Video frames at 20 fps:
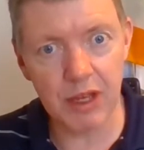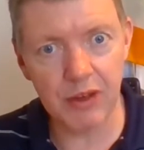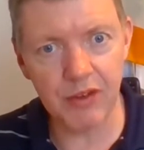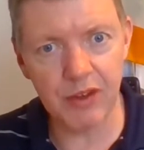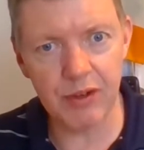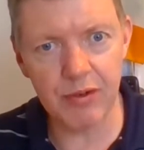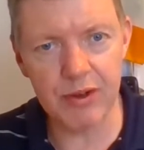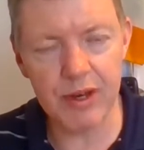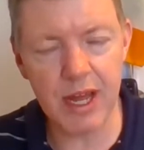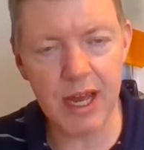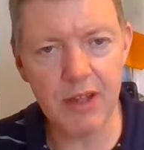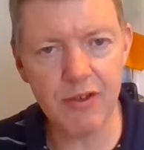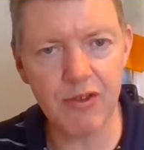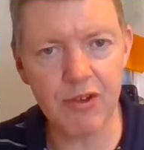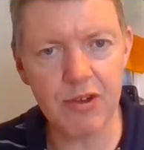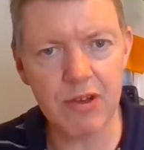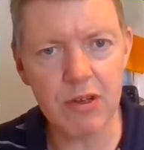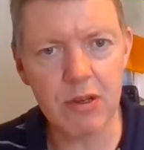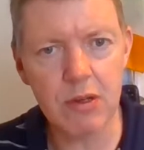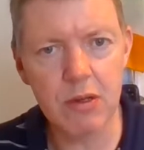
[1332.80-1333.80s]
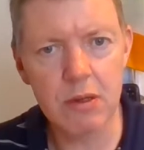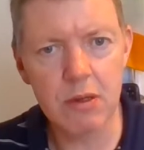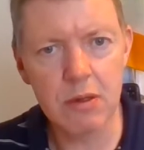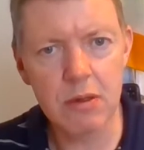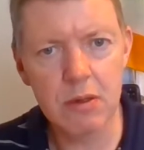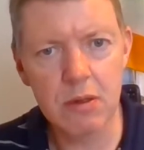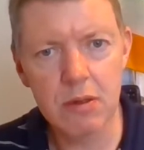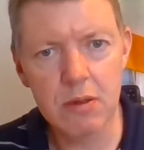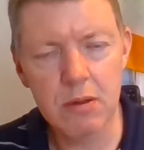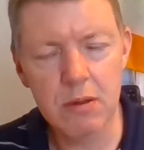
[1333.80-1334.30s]
Is there an agent?
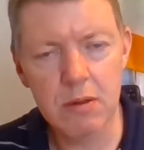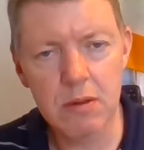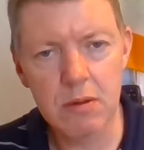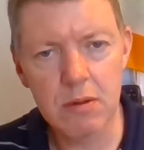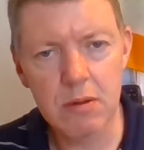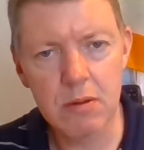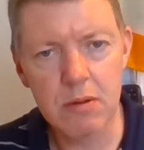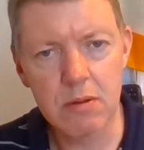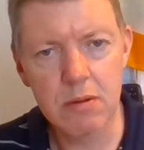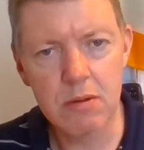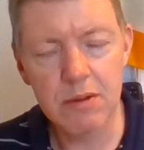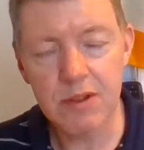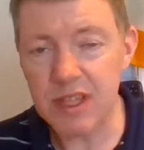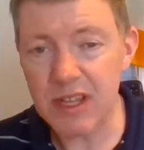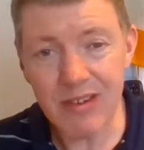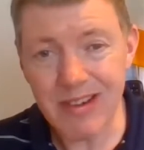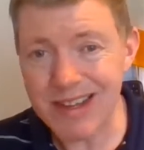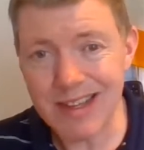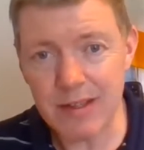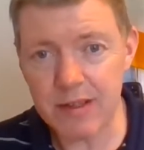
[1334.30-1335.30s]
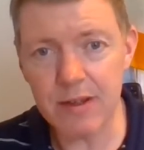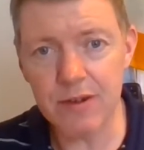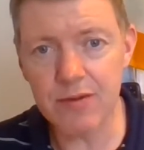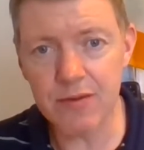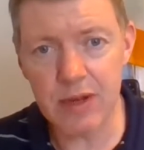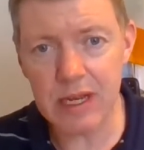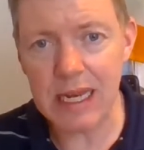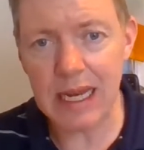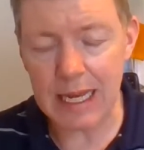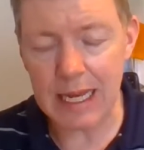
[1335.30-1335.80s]
There
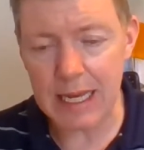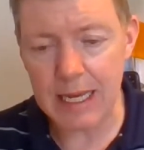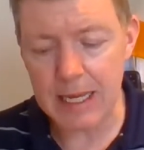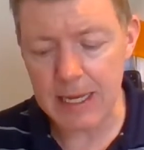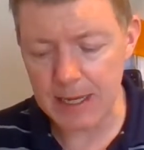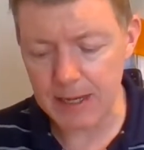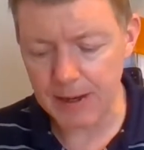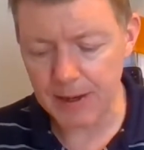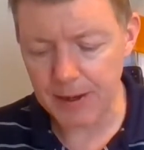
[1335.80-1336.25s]
isn't really.